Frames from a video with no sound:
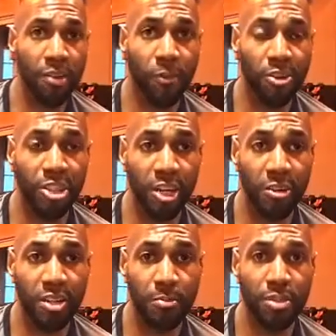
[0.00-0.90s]
Get ready
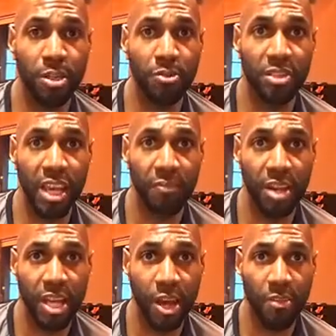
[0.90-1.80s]
for a Trainer Tip
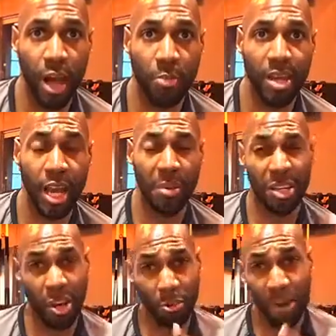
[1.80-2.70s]
Tuesday video that
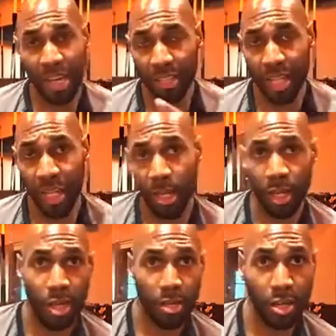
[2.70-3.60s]
will be coming
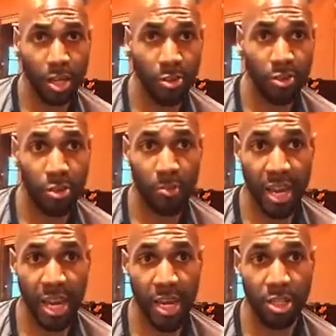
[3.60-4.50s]
directly to the
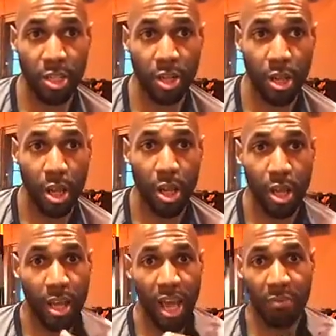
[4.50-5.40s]
YouTube page.
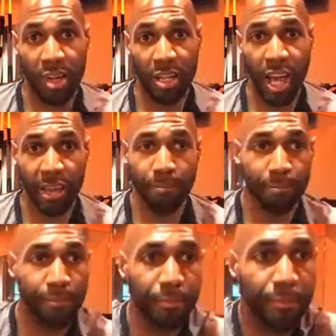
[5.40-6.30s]
Have a
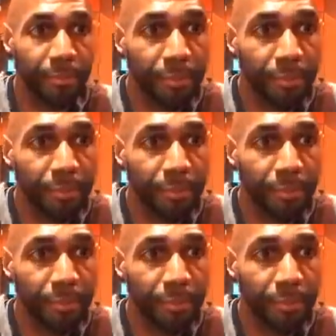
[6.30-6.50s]
good night.